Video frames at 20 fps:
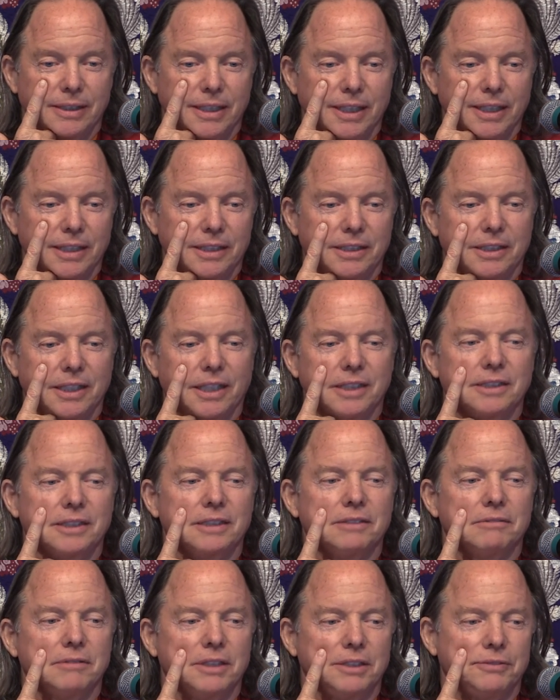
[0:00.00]
it
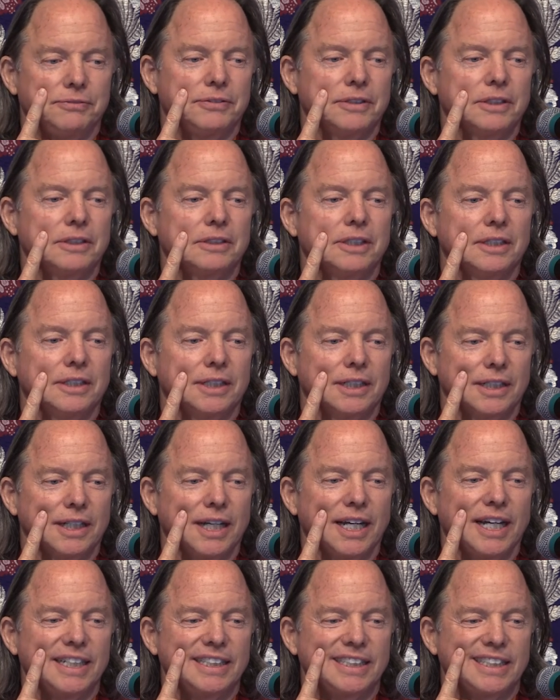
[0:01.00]
doesn't refer to their
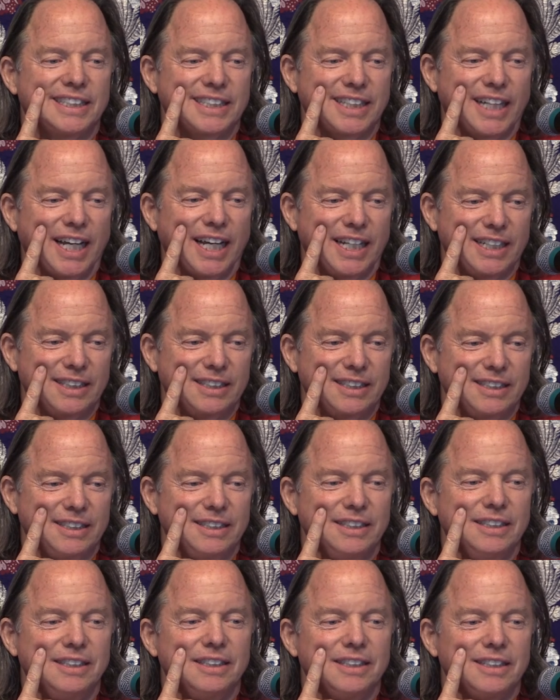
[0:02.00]
eyesight.
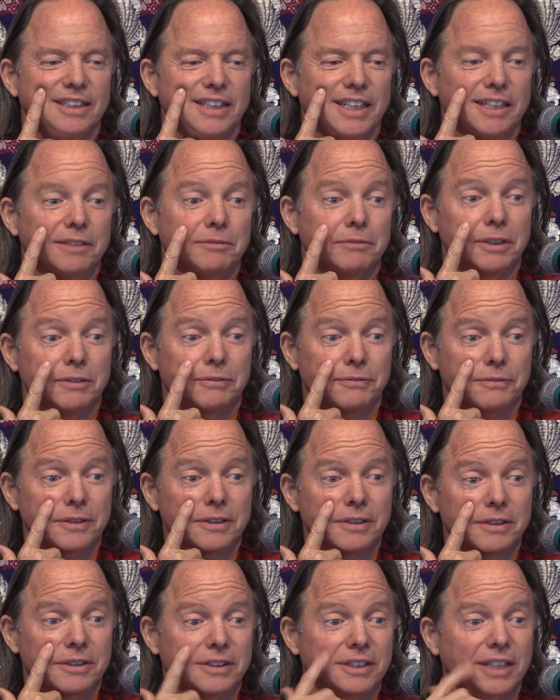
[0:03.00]
It
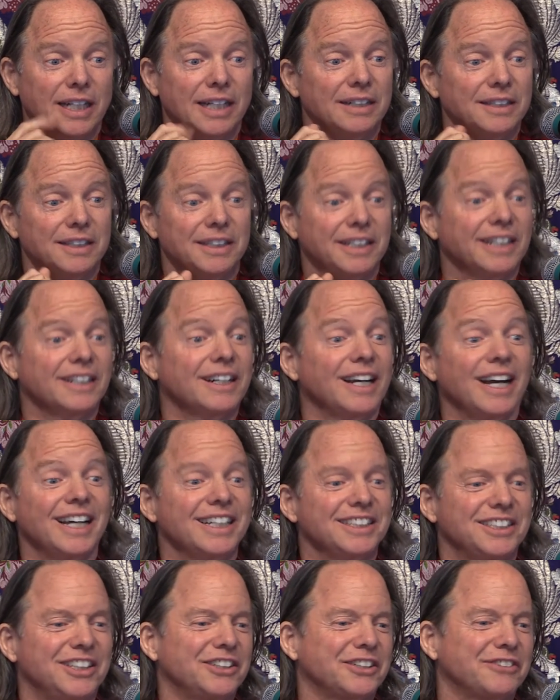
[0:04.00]
refers to their
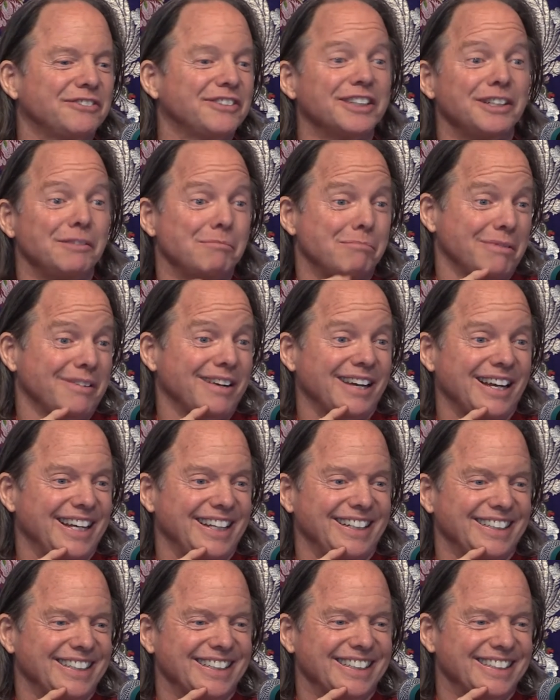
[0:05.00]
eyes look very
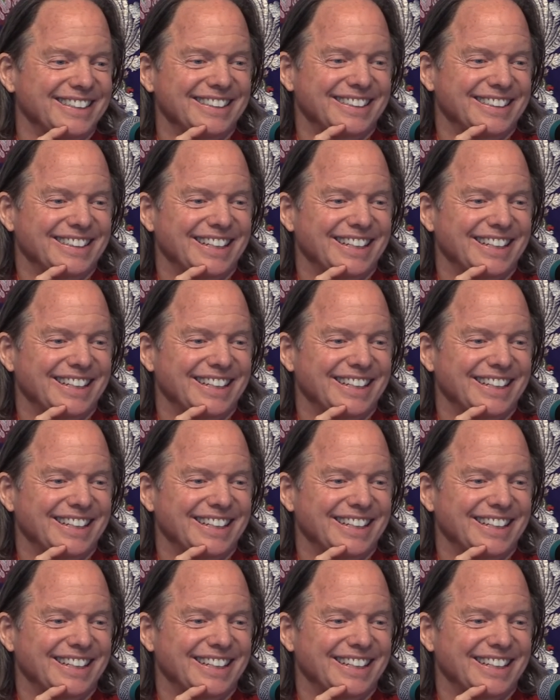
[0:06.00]
bright and